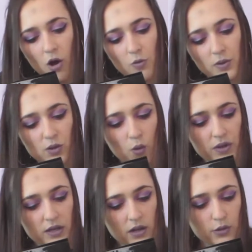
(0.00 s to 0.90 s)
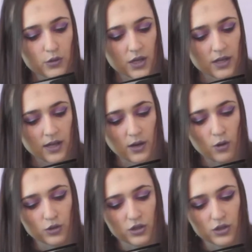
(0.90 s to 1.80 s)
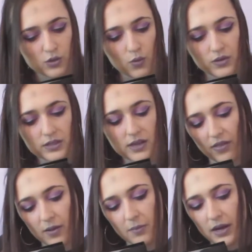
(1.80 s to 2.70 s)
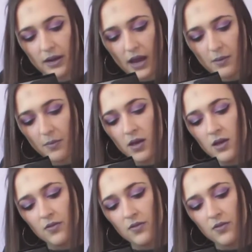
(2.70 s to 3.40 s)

hope is only an illusion, and ocean souls nothing but a name.